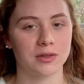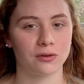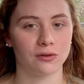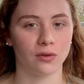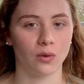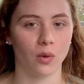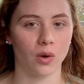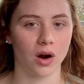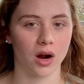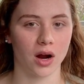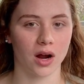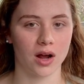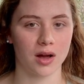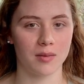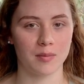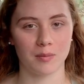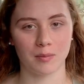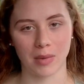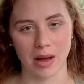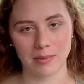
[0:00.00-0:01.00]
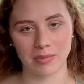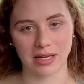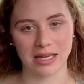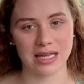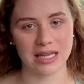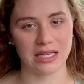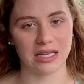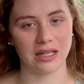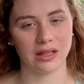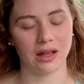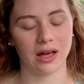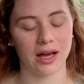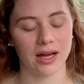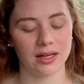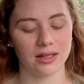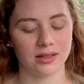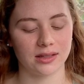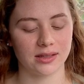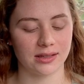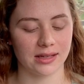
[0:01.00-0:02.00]
for my bikini
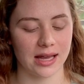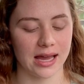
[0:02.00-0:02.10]
lines,